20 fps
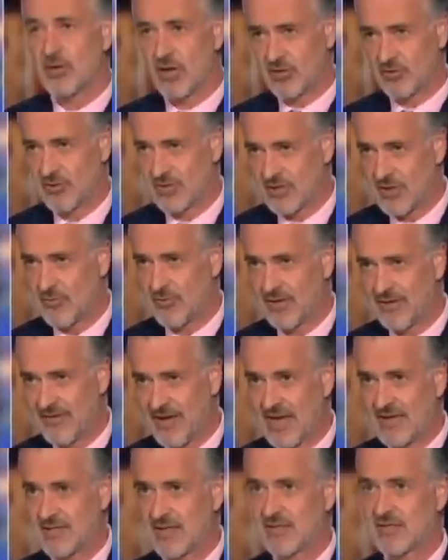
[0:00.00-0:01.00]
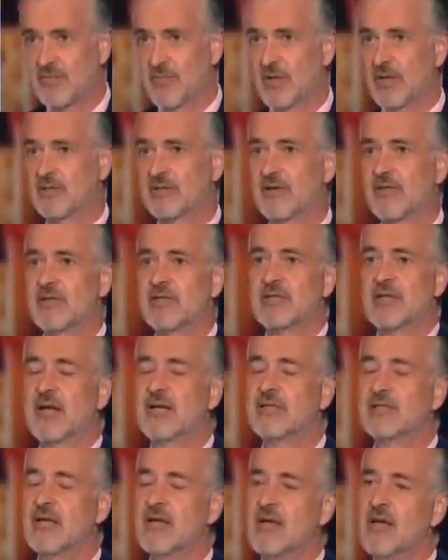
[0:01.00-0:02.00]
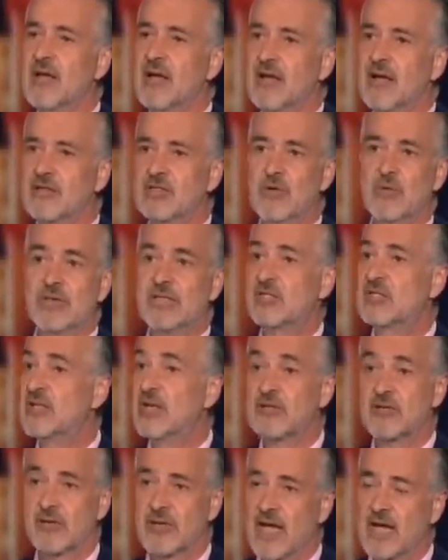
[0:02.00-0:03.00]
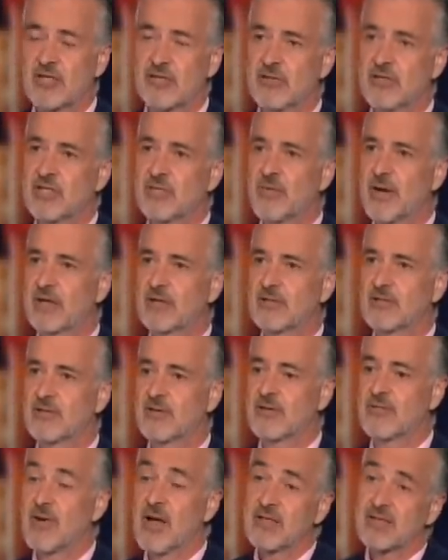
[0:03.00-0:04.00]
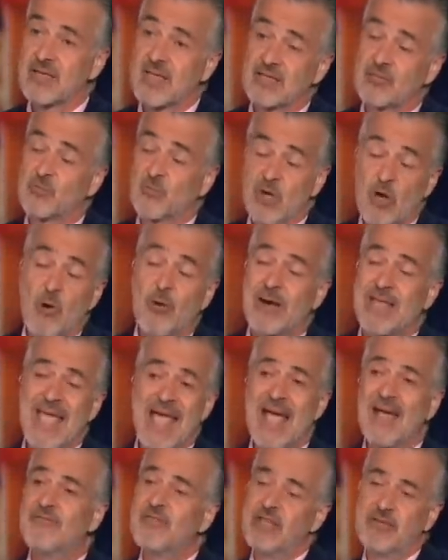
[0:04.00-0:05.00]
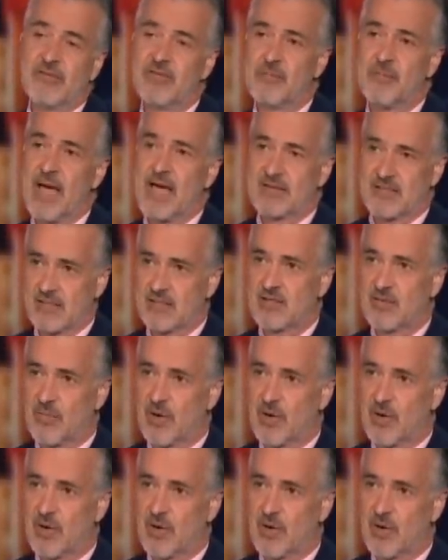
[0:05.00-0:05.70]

countries don't give access to military sites right. to in international inspectors. So Iran says, we already have given them access to